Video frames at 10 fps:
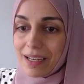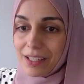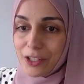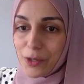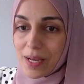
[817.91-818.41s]

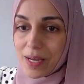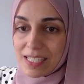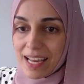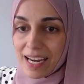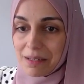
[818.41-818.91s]

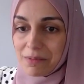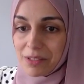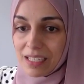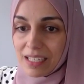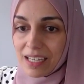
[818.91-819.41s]
USA,
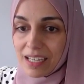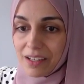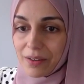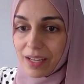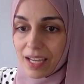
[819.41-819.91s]

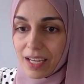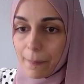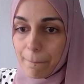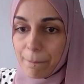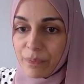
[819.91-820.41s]
alhamdulillah. Okay.